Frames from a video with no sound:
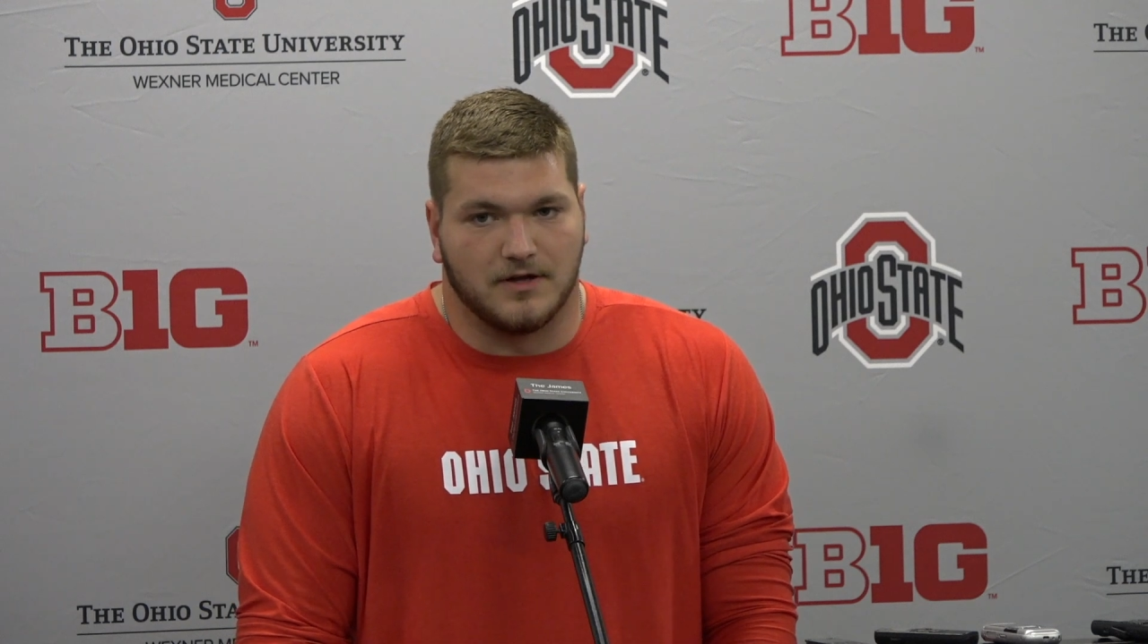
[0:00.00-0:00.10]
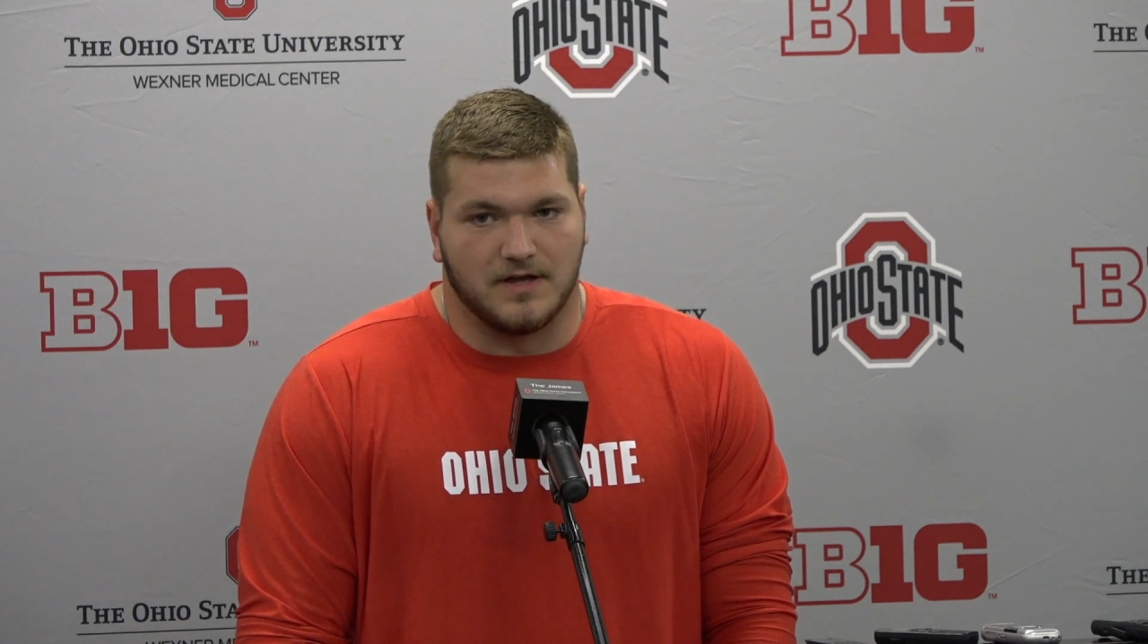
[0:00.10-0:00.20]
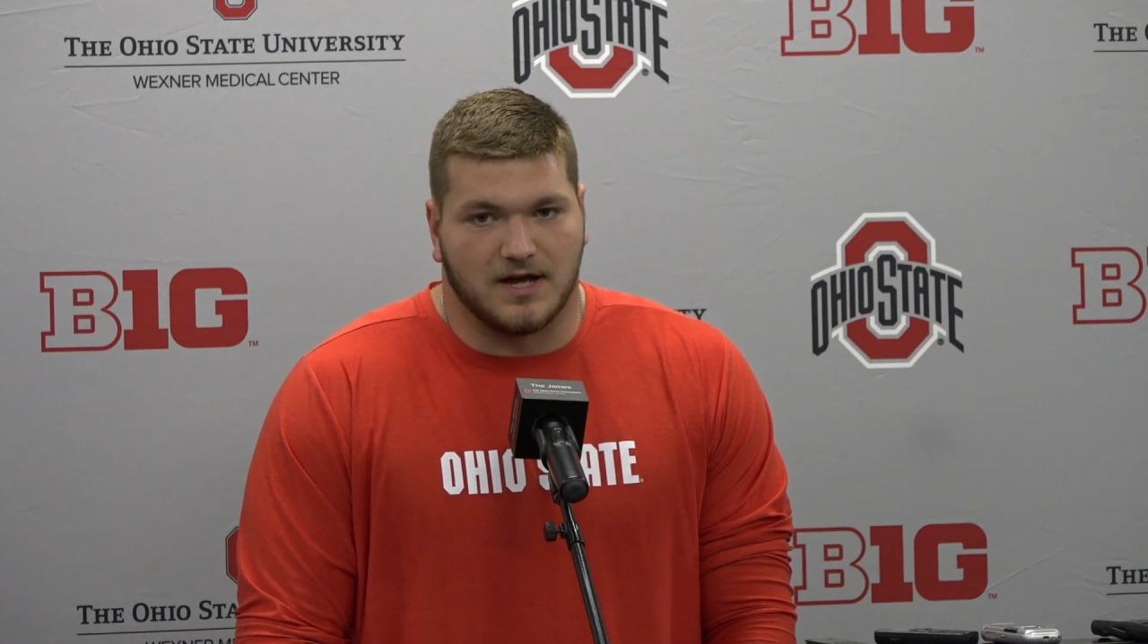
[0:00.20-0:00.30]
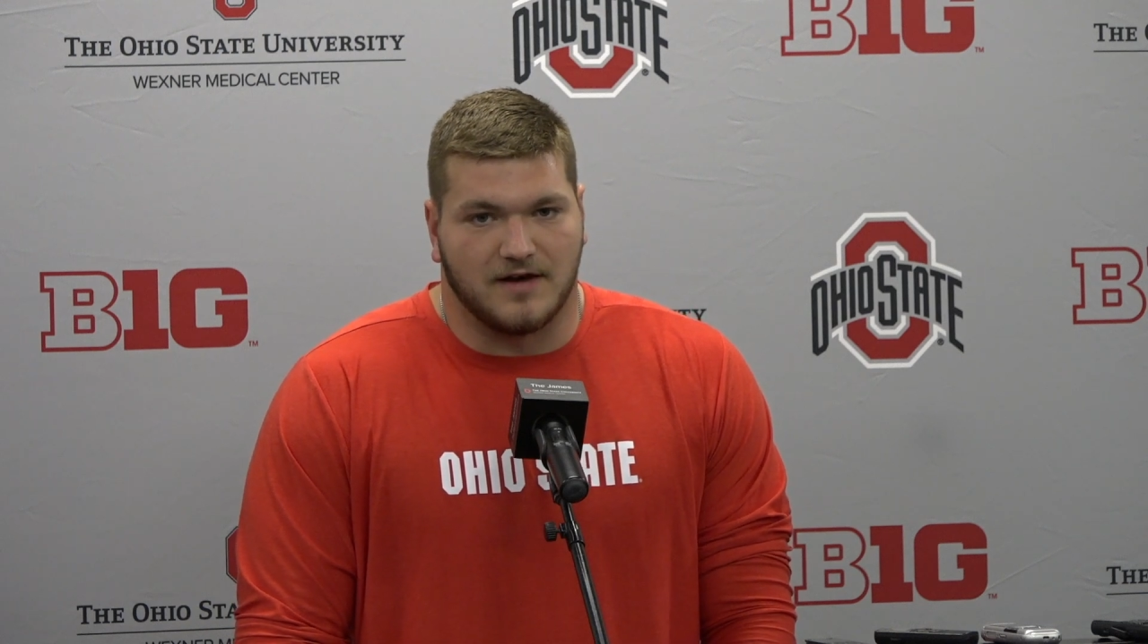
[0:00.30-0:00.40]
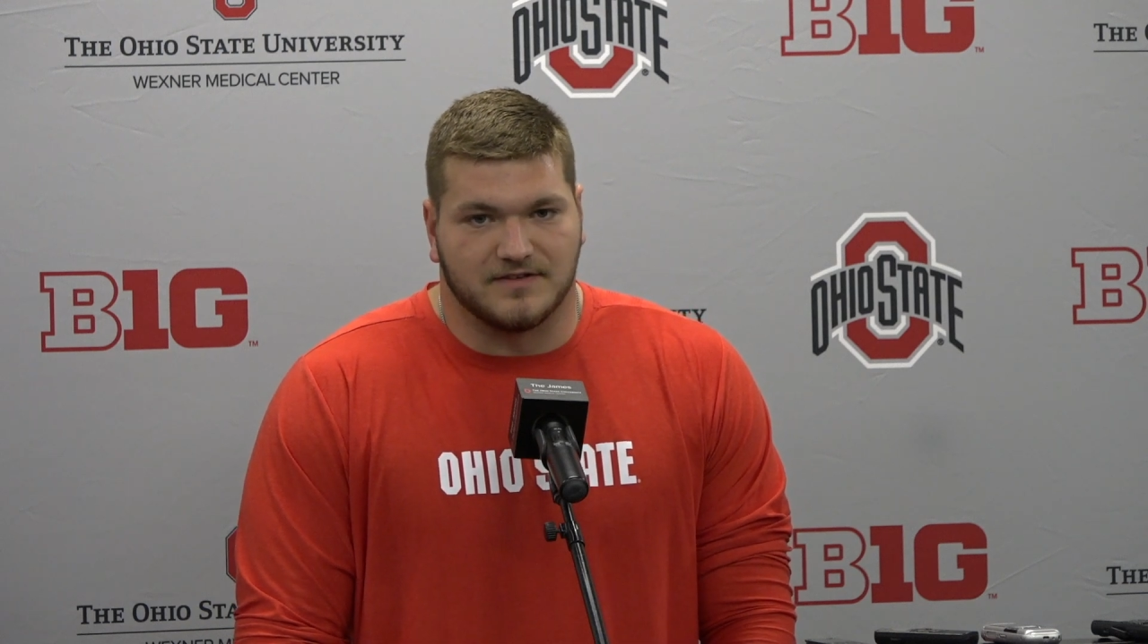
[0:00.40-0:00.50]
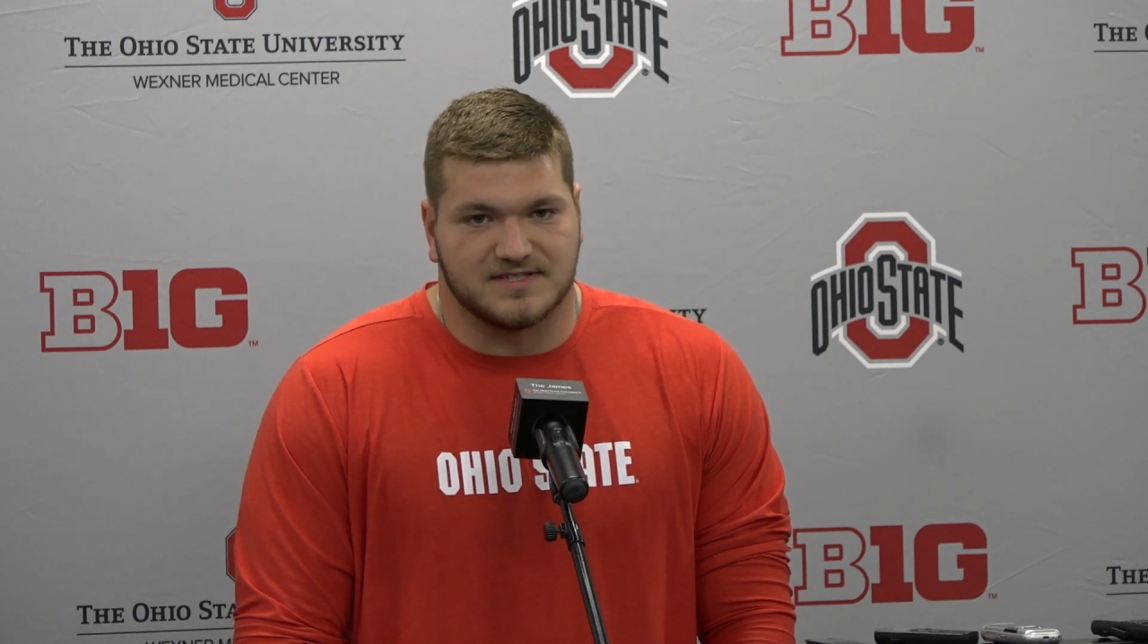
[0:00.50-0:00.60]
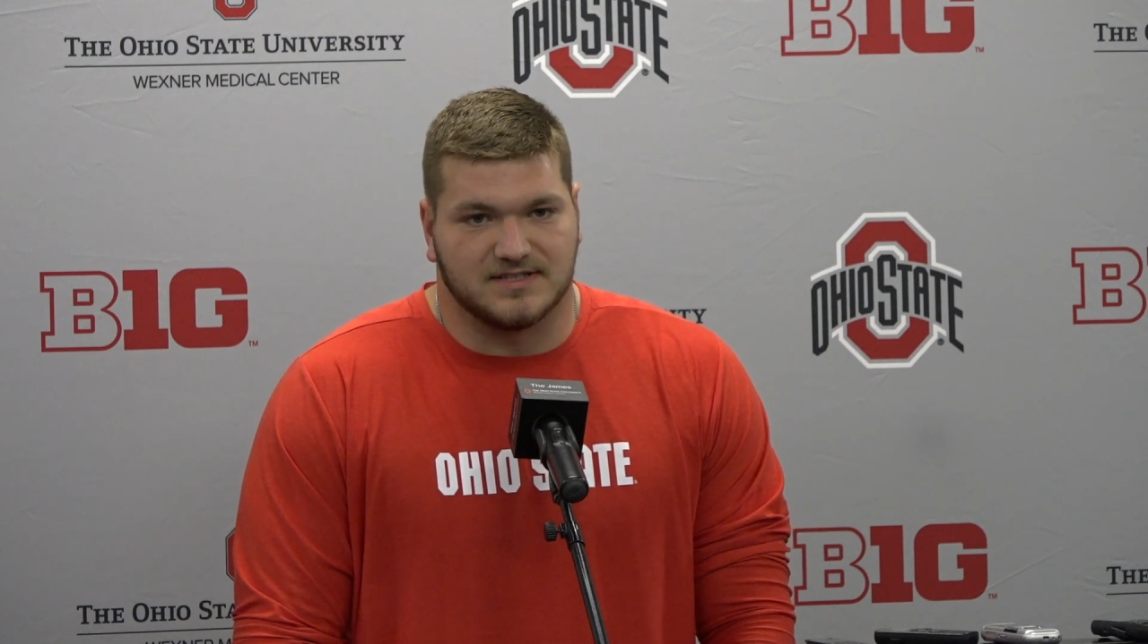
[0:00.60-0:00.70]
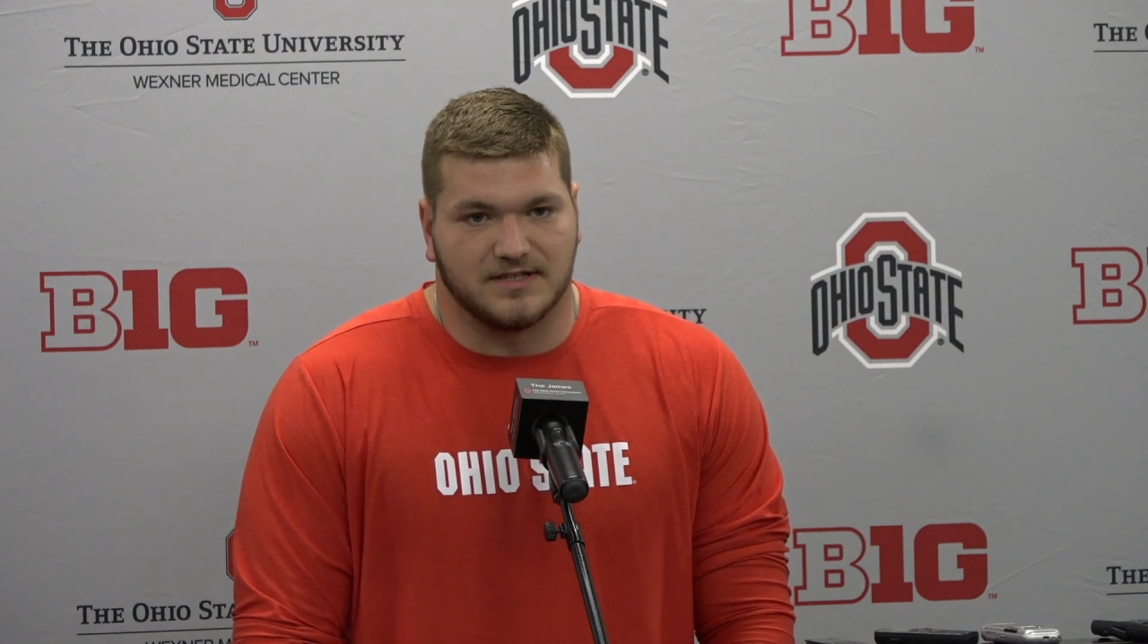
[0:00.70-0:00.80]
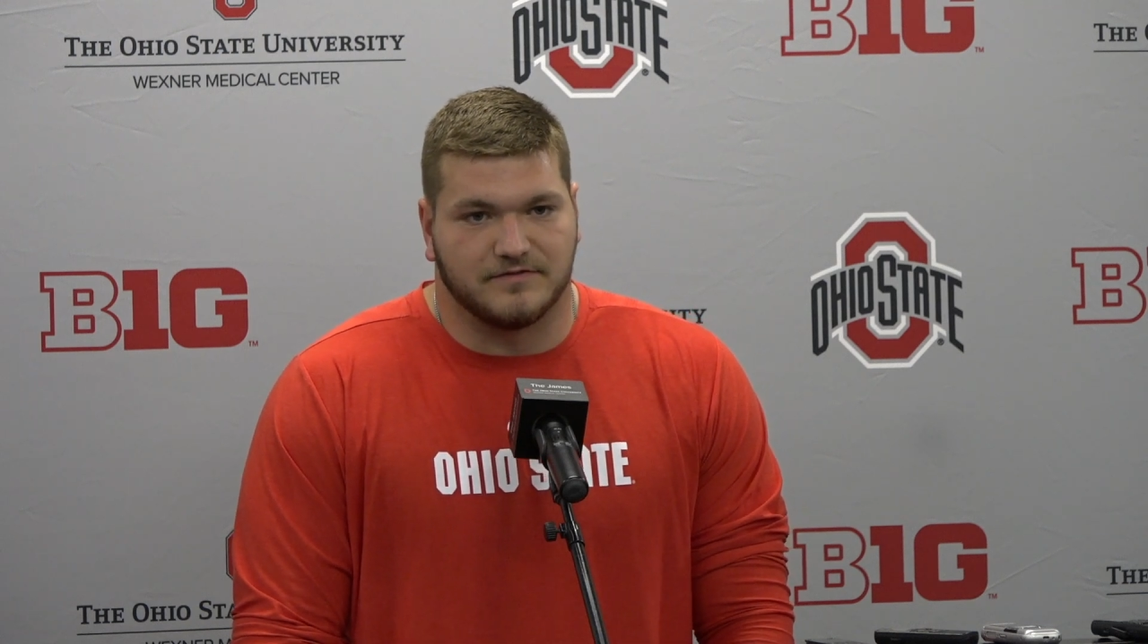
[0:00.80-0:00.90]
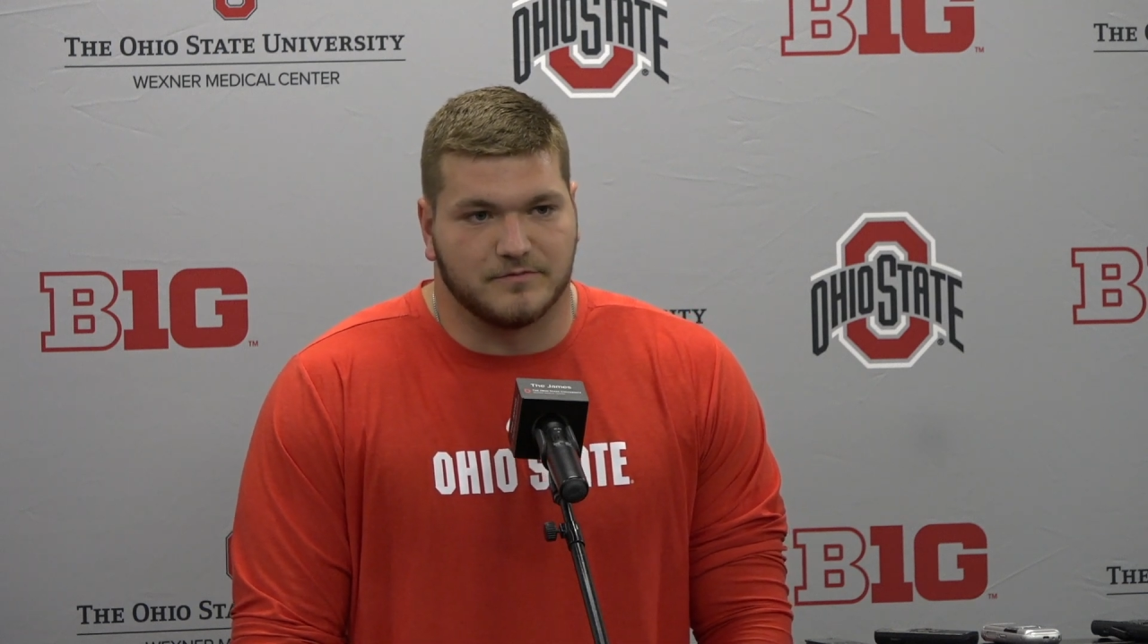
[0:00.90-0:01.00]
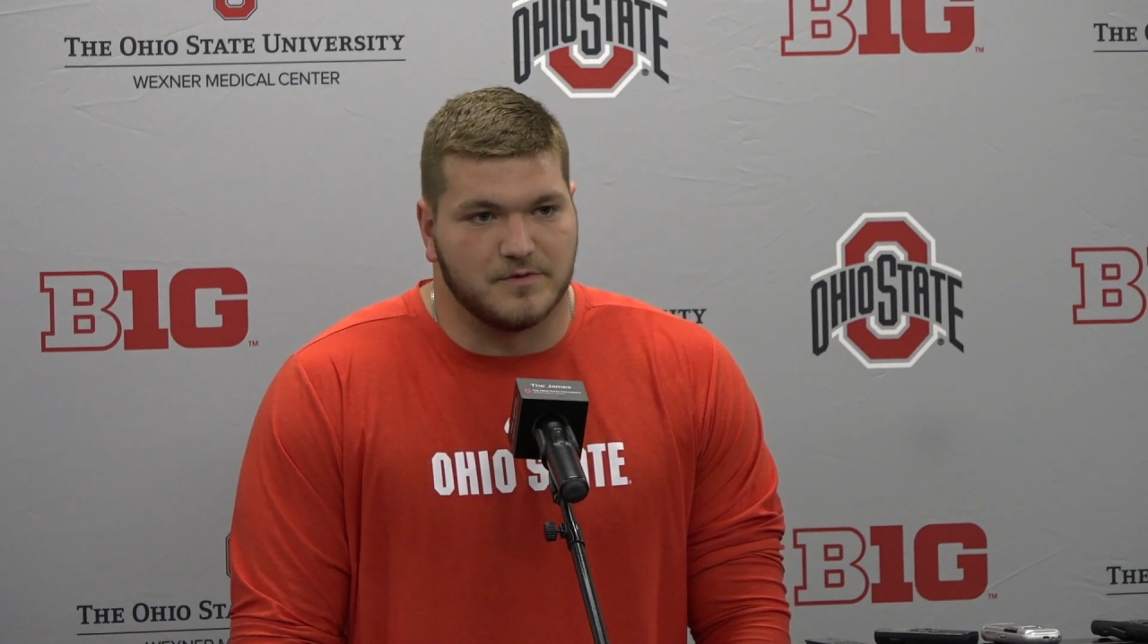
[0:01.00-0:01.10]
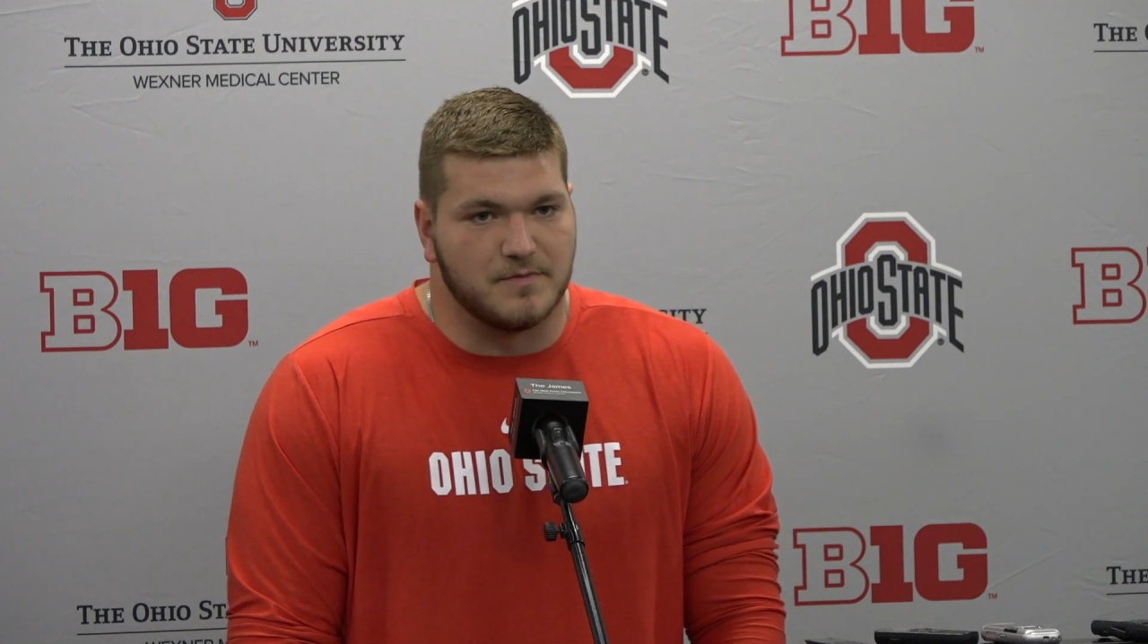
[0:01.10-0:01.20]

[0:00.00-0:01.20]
and then obviously from the